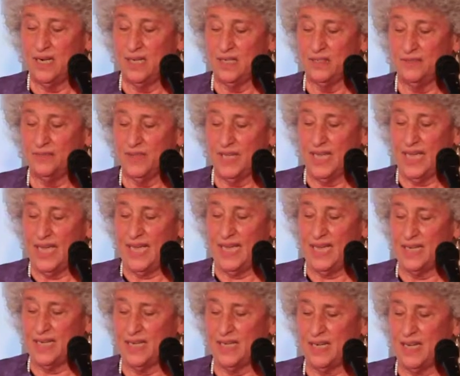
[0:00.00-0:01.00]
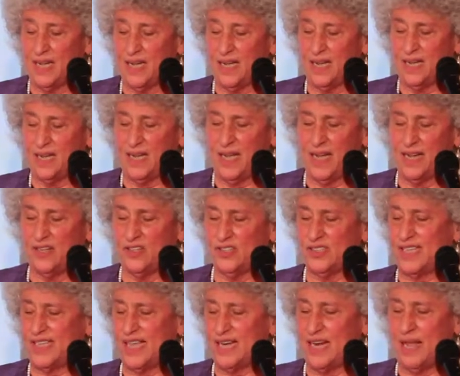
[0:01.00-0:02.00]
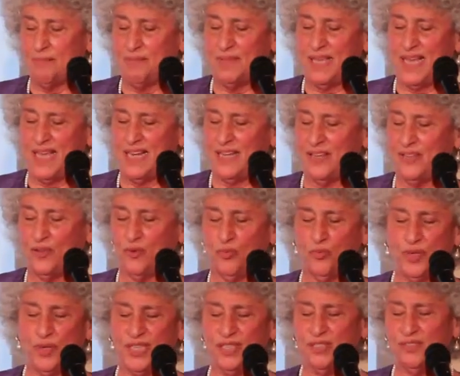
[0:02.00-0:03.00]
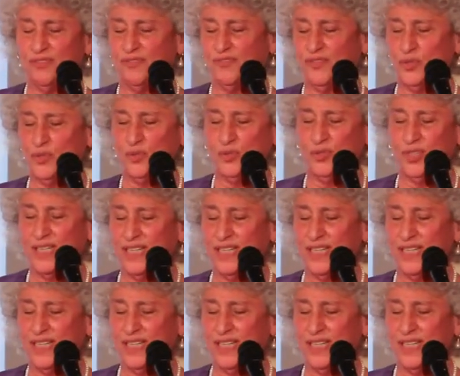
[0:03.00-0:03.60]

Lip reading: And I understand I'm getting the Real Food